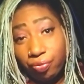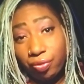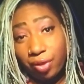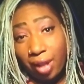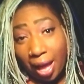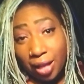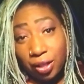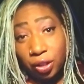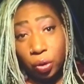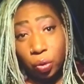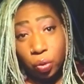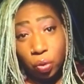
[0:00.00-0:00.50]

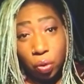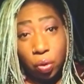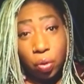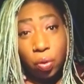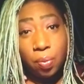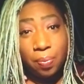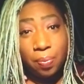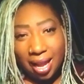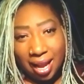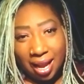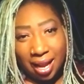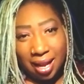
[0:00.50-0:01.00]
That's
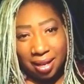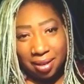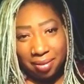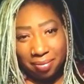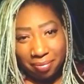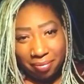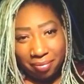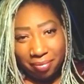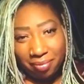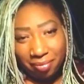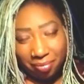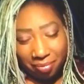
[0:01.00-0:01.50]
cool. It
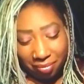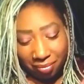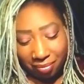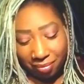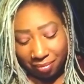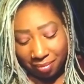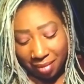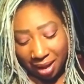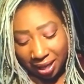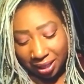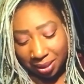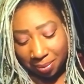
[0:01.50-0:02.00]

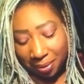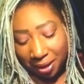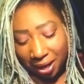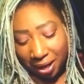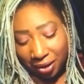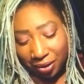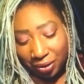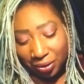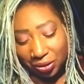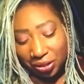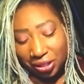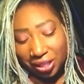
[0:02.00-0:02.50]
makes me
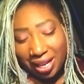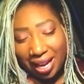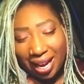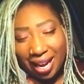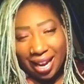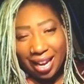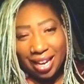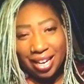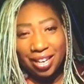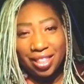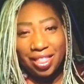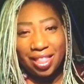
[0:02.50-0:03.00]

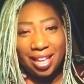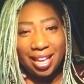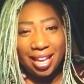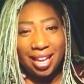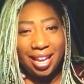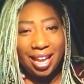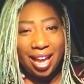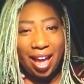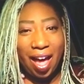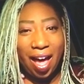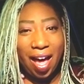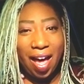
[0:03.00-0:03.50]
understand
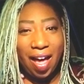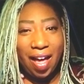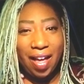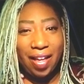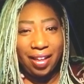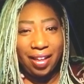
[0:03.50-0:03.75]
the, uh,